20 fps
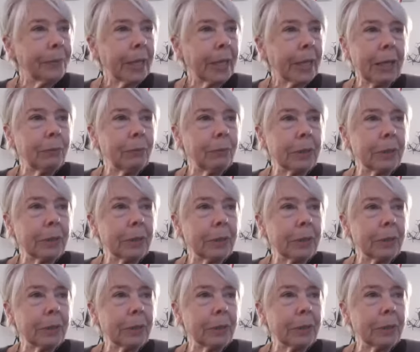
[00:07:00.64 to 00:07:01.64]
It was
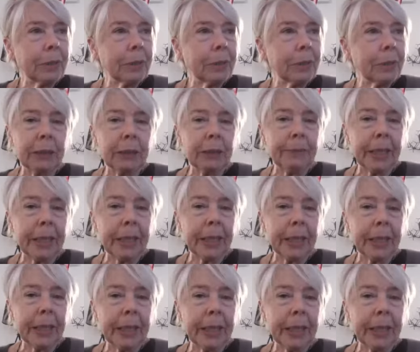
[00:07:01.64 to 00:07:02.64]
like it was meant to
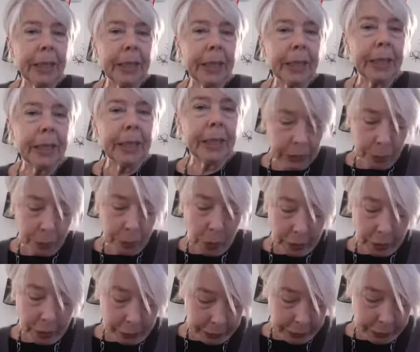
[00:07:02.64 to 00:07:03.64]
be. And now this waka